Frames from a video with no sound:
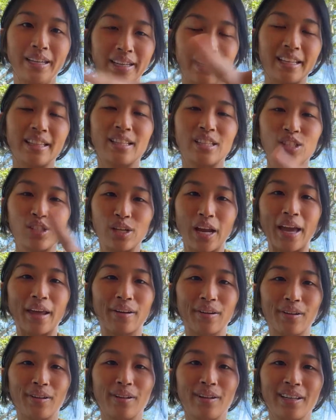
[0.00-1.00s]
in this
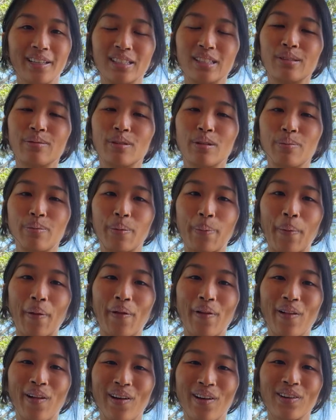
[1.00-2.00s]
channel and some of the
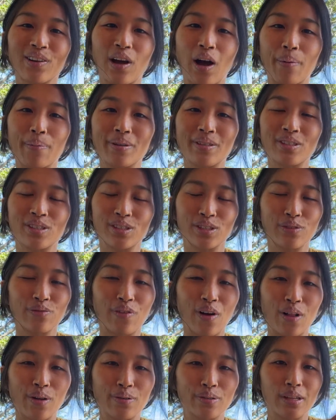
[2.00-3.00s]
people commenters and
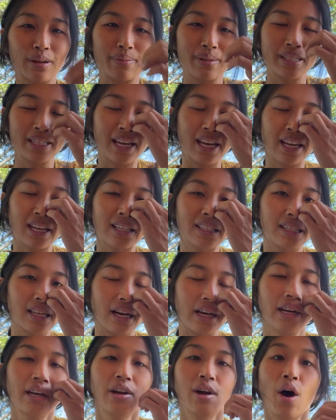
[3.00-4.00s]
followers have been saying is that
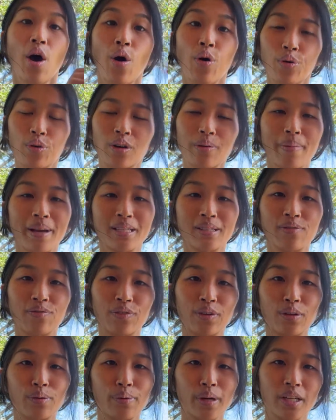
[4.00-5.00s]
okra makes them
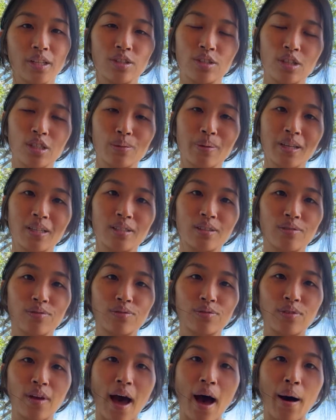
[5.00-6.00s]
feel rich just because of
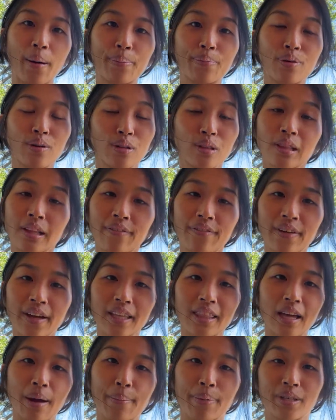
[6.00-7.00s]
how prolific
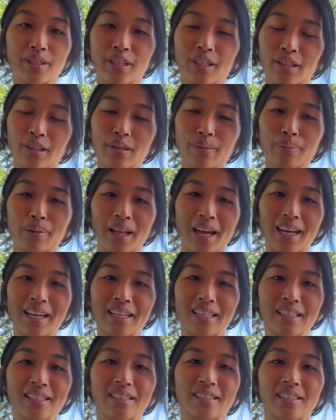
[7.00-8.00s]
that particular plant
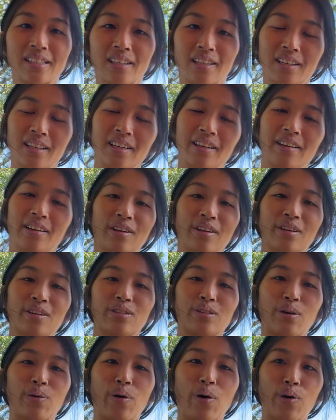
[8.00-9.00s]
is.
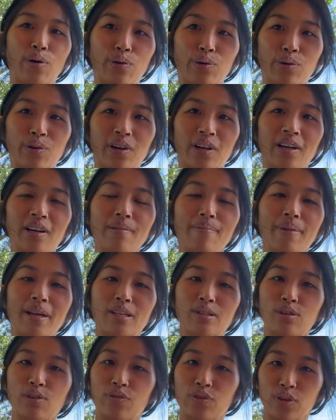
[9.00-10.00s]
So okra makes
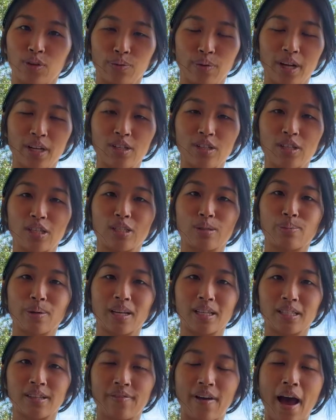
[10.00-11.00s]
you feel rich just because
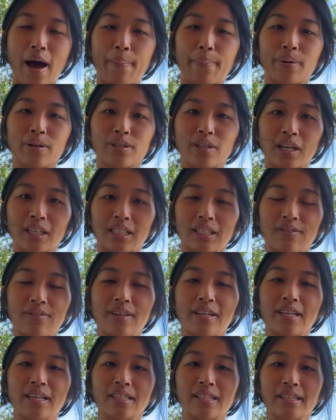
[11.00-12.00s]
of how productive it
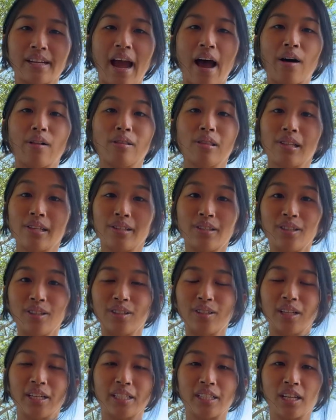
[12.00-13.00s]
is and how little
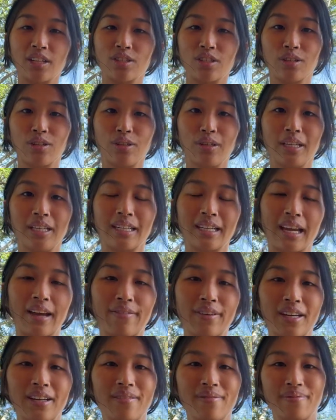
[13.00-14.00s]
attention you need to give
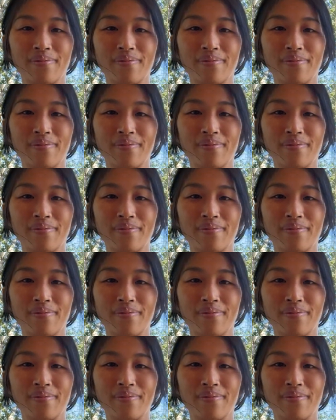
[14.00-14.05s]
it.